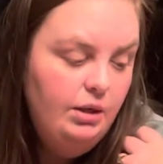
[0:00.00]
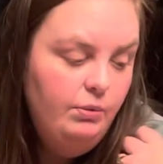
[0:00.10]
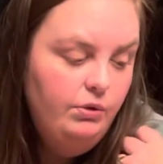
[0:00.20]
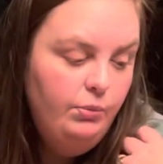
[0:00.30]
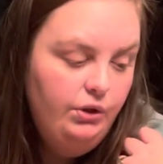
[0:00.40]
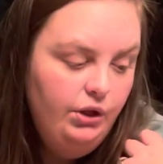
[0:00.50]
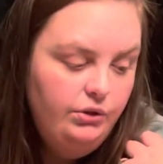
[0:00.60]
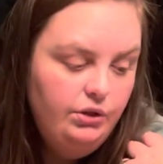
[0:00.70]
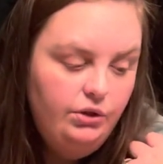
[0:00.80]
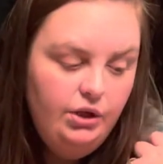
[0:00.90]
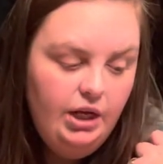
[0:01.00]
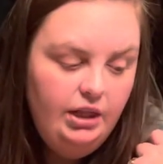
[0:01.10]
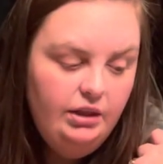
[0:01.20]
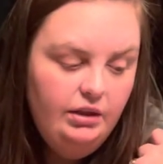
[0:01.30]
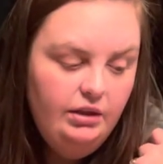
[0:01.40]
below to
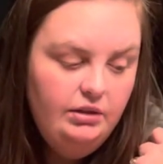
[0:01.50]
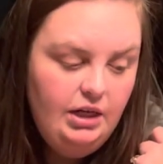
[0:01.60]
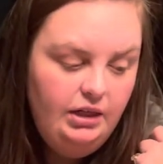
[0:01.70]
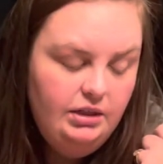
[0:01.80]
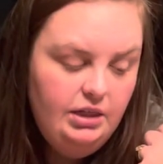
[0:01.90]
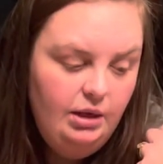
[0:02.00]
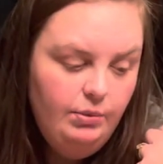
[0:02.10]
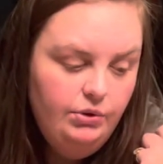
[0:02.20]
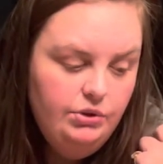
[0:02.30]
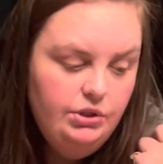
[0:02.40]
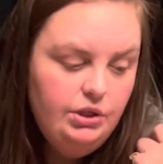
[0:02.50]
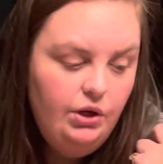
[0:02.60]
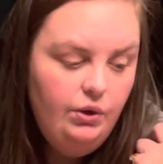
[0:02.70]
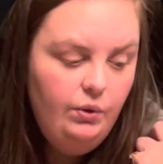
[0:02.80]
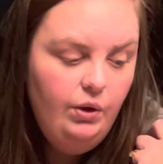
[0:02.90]
create data tables.
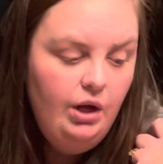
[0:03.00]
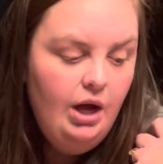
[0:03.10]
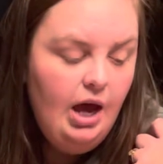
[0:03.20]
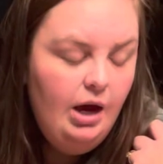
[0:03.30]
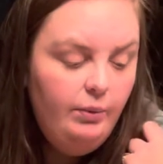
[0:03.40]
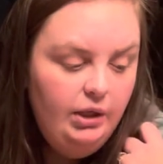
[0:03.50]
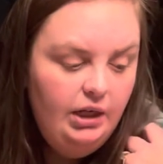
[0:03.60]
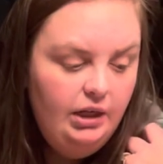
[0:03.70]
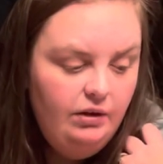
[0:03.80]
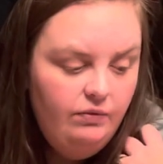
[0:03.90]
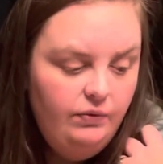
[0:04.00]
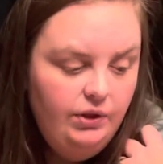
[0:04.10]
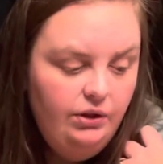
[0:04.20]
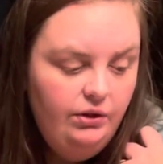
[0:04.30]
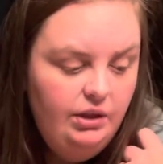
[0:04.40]
So I went ahead and
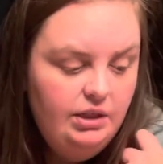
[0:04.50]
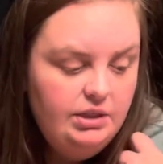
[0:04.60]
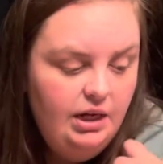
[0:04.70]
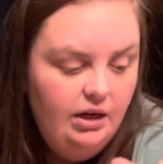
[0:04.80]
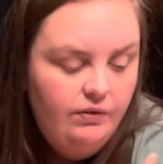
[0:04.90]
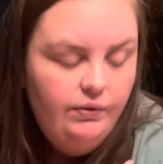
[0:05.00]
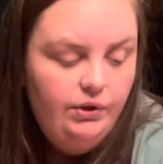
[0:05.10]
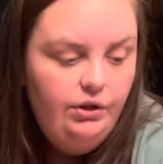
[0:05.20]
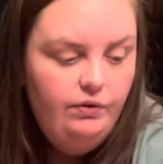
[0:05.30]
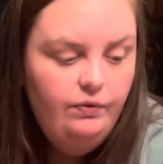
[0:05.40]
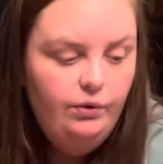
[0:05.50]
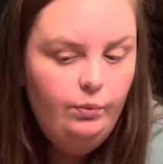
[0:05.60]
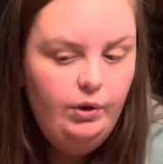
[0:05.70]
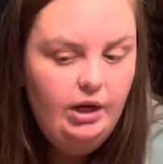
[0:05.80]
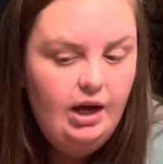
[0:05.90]
filled this out for you for
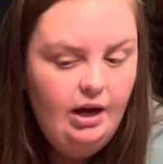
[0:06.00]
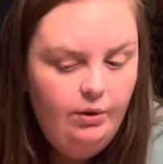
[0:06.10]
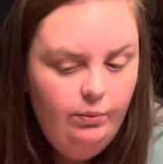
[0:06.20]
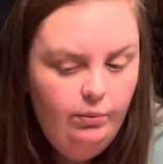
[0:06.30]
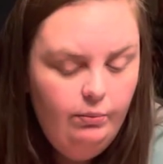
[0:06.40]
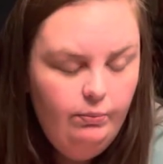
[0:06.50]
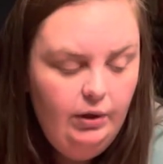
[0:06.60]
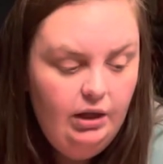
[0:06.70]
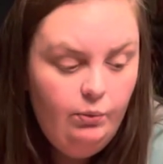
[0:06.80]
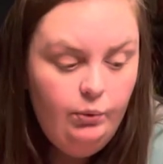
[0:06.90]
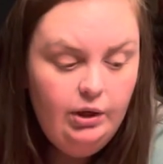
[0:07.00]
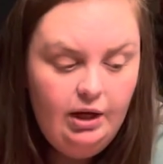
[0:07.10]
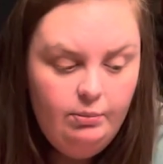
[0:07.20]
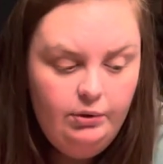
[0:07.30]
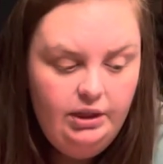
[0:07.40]
what
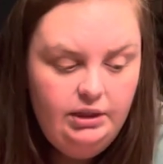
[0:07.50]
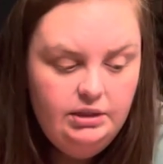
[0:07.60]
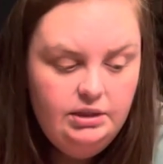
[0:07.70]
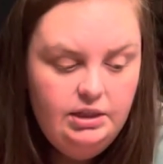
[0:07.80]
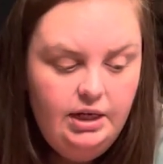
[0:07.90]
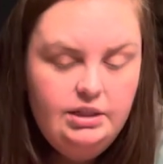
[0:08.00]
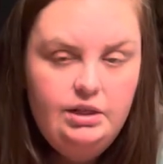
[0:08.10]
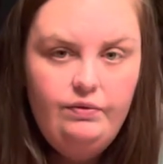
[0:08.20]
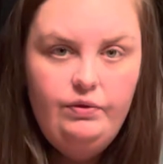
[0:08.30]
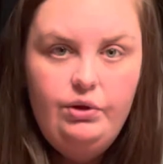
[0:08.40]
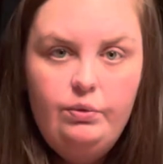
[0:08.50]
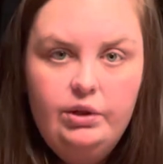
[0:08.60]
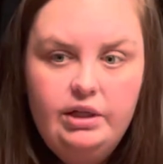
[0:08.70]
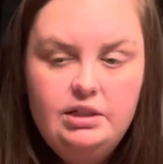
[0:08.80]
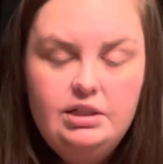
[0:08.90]
I'm planning to test. If you would
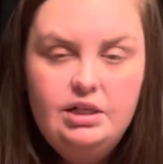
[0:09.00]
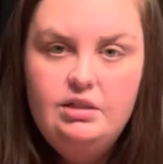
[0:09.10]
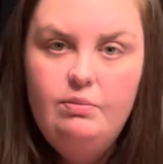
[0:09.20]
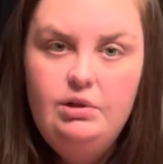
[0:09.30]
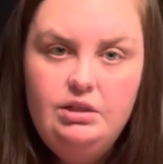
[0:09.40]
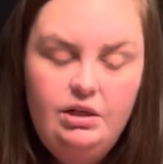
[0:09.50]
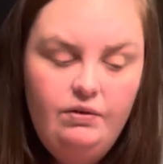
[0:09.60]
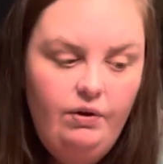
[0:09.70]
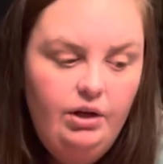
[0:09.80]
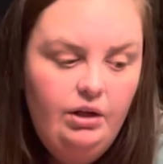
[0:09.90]
like to test something different,